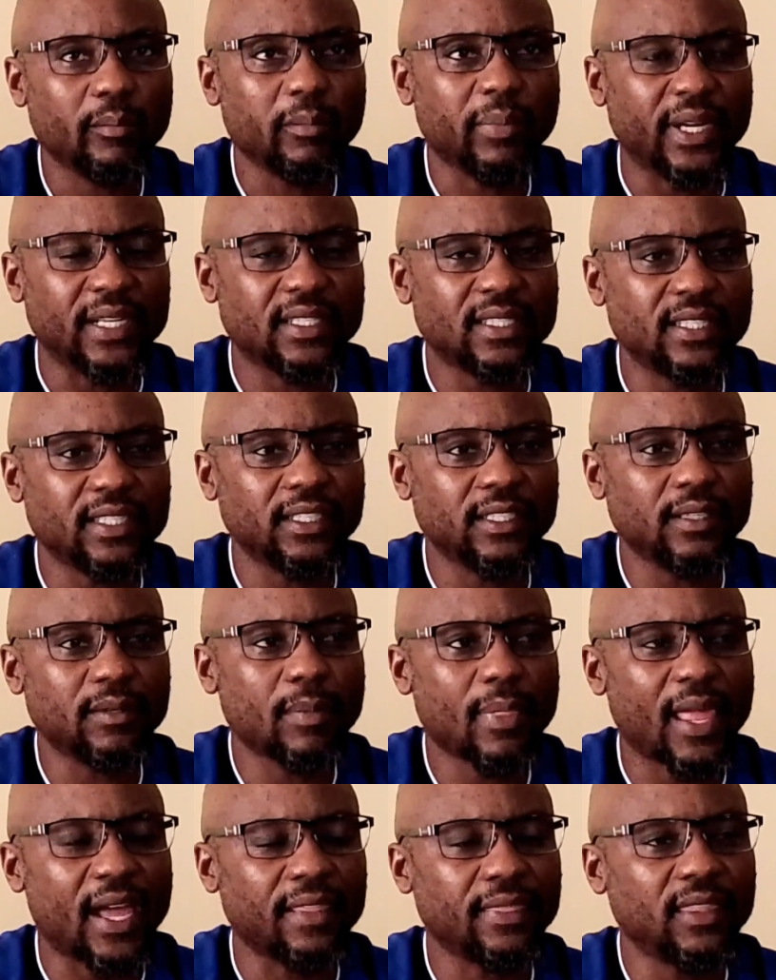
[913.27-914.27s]
But
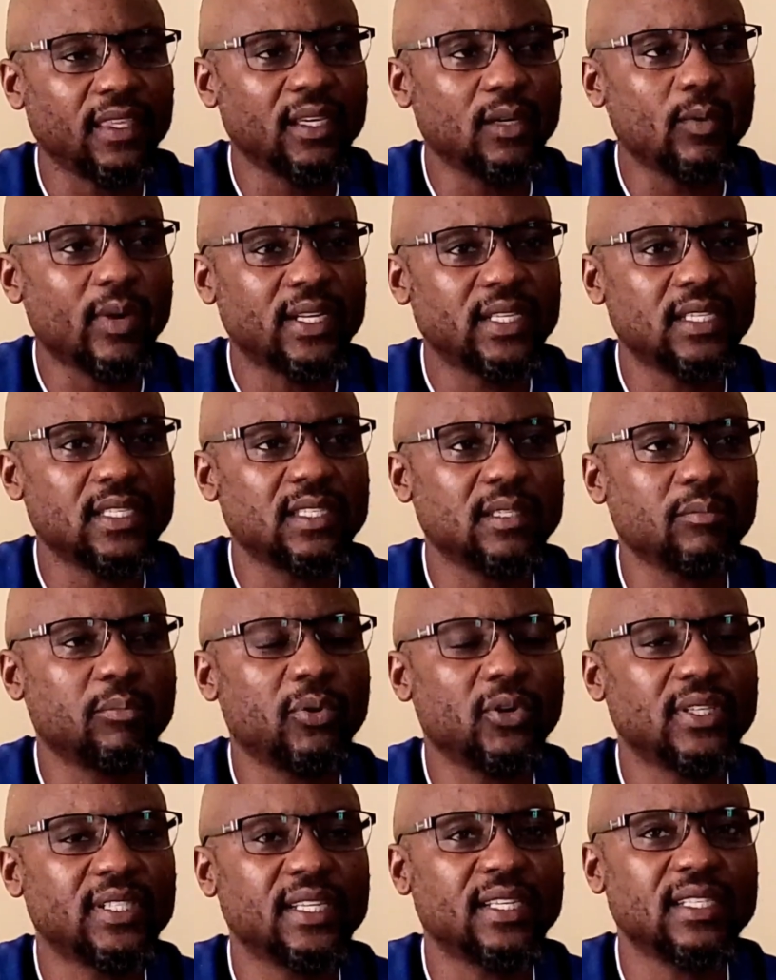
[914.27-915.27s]
I think what is
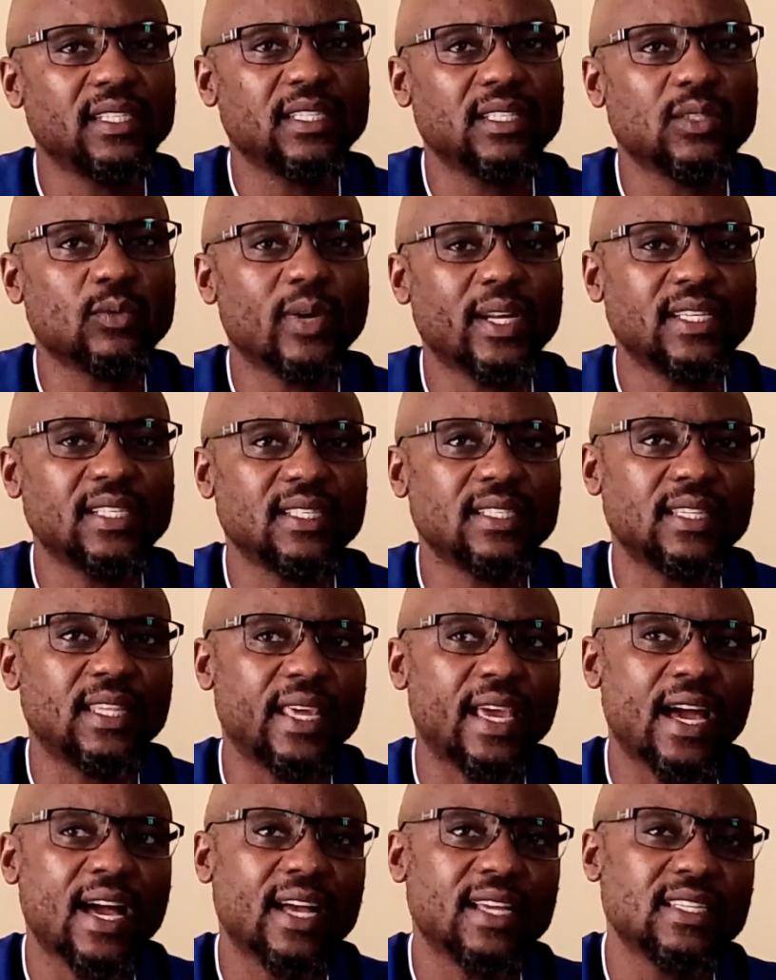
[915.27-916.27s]
important is what is
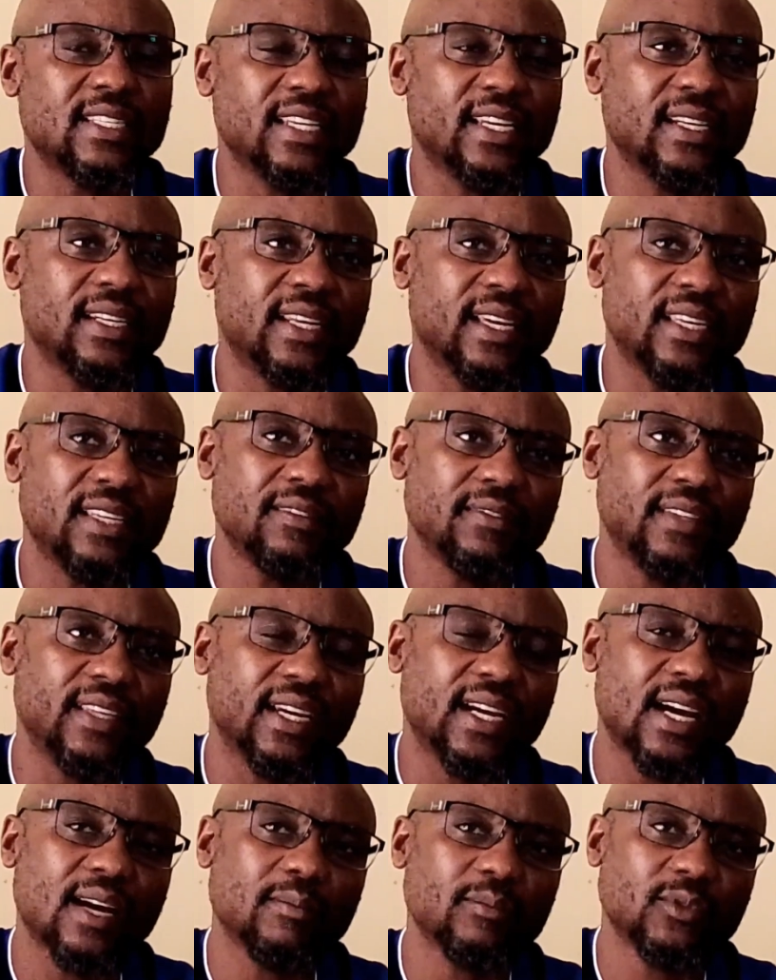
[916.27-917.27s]
their agenda. If
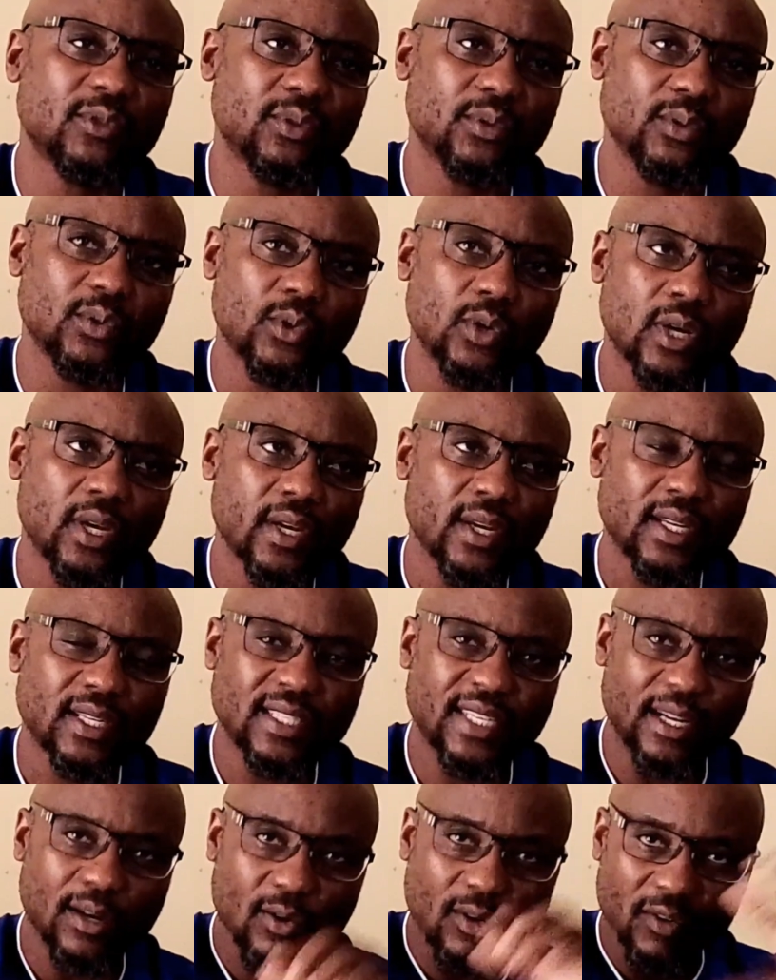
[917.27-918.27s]
they come to
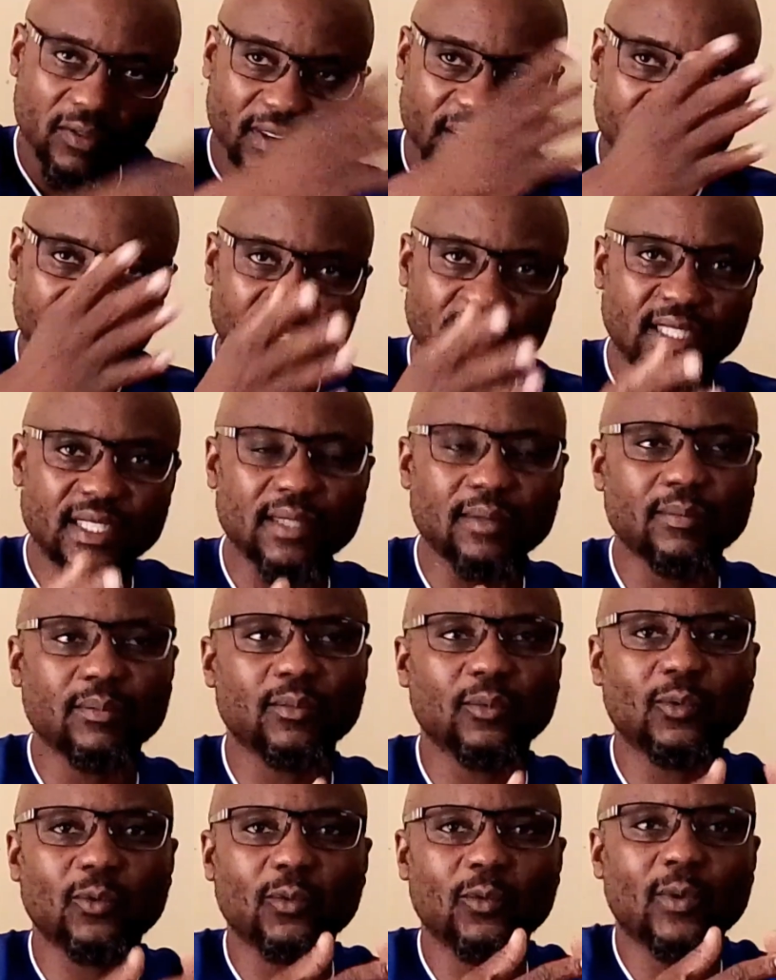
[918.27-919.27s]
take over the
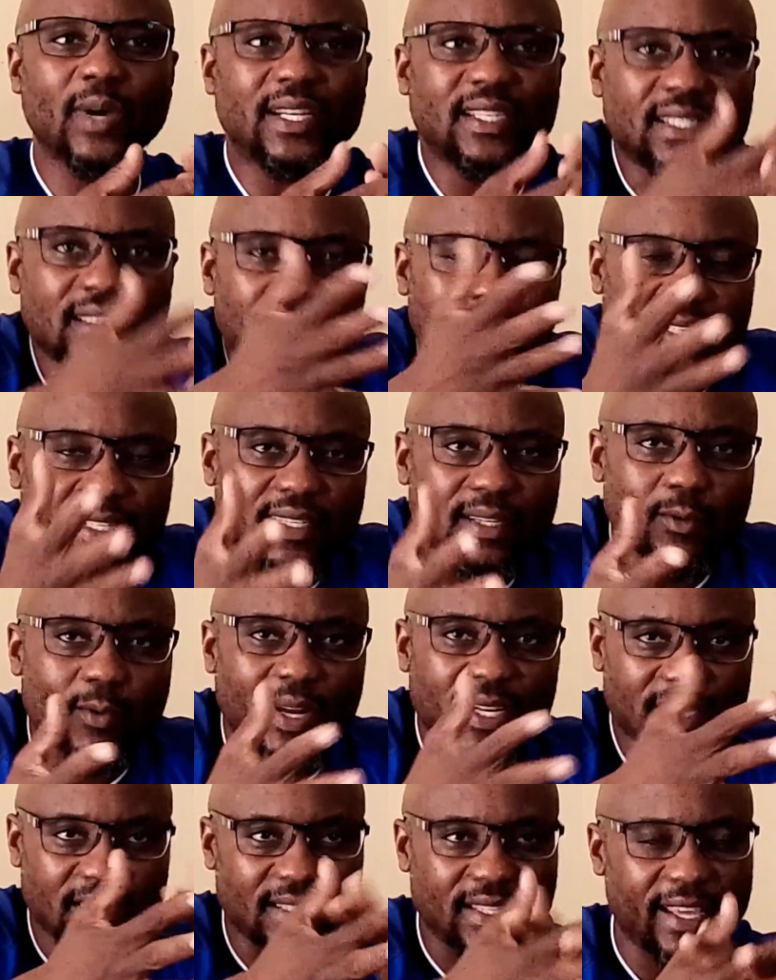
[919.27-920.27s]
team, what is it?
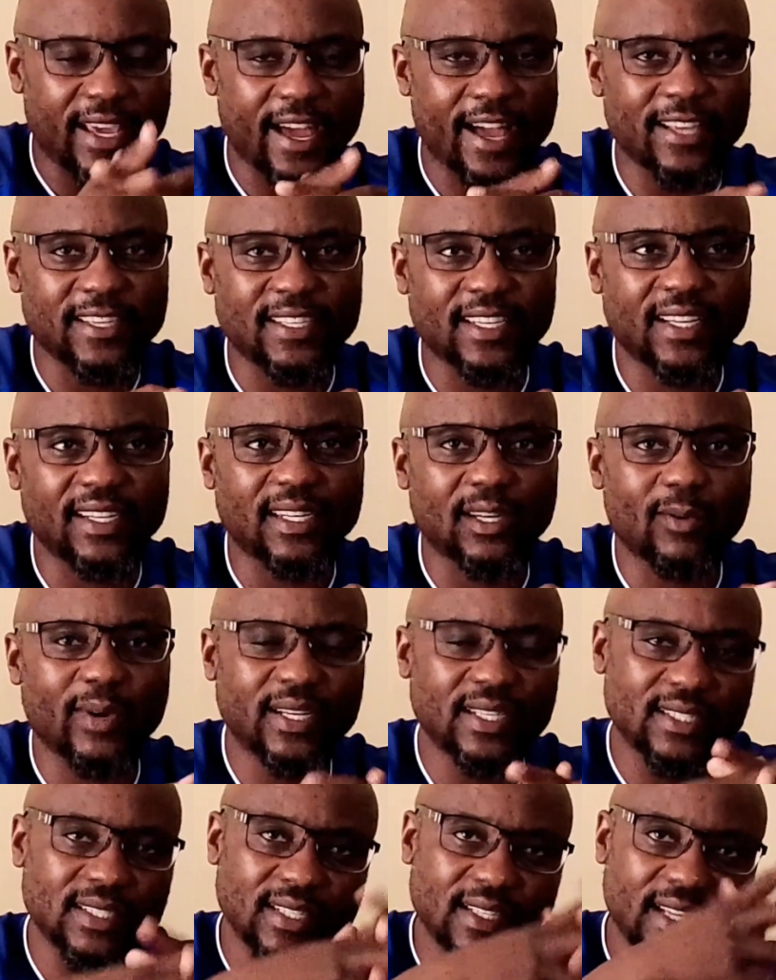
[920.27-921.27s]
What is their agenda?
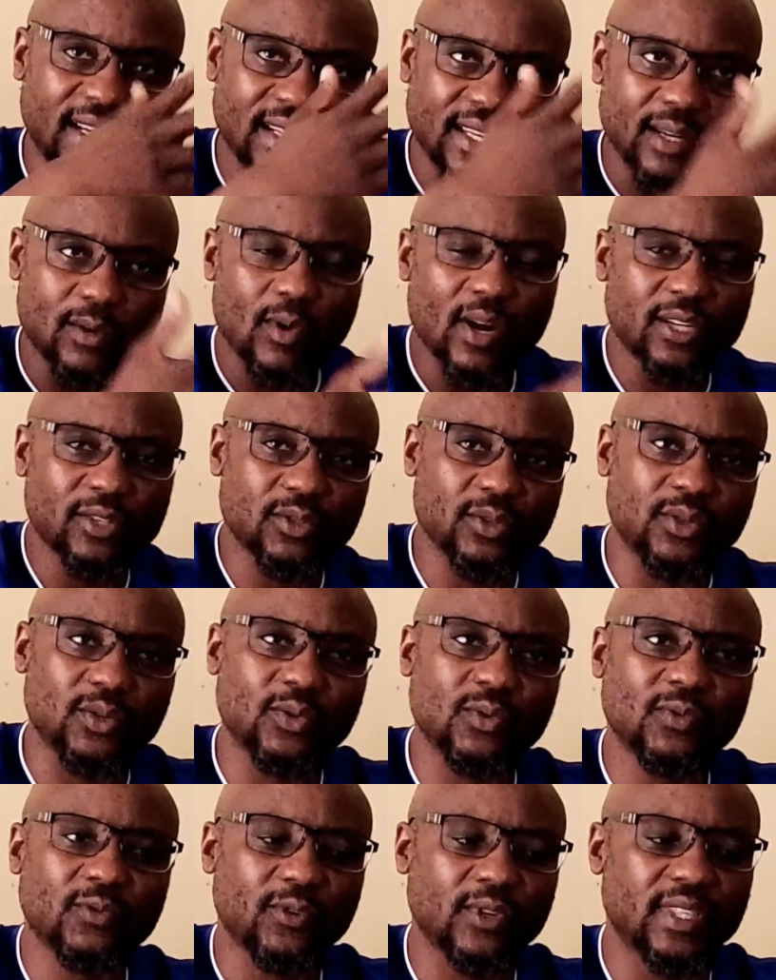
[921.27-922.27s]
What is it that they want to
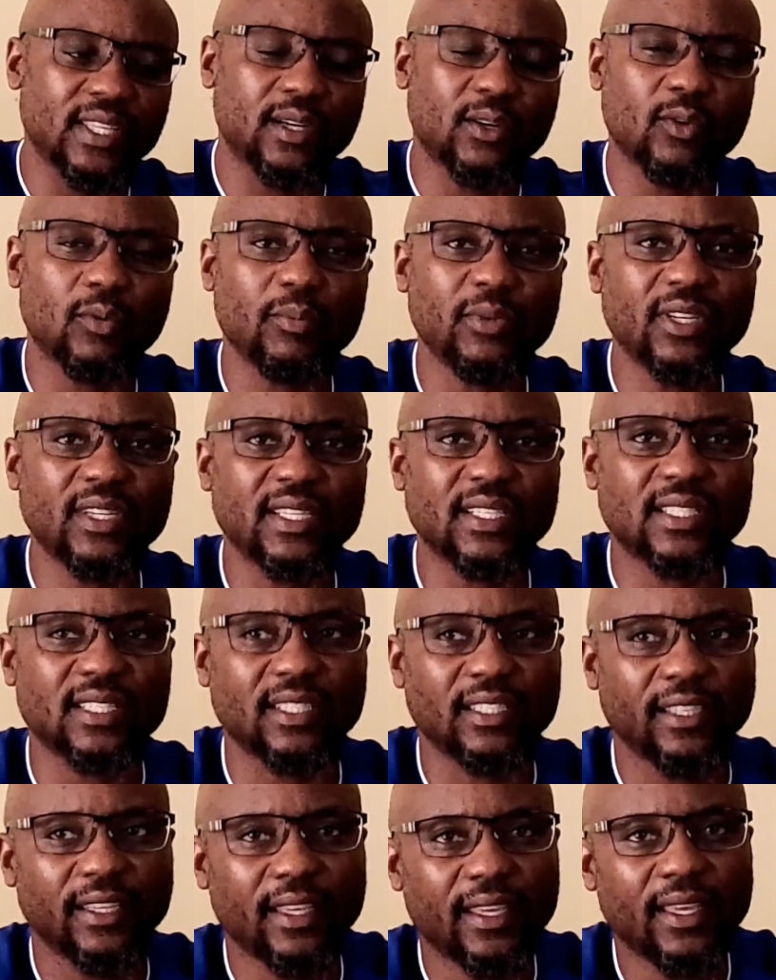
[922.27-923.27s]
do for the community?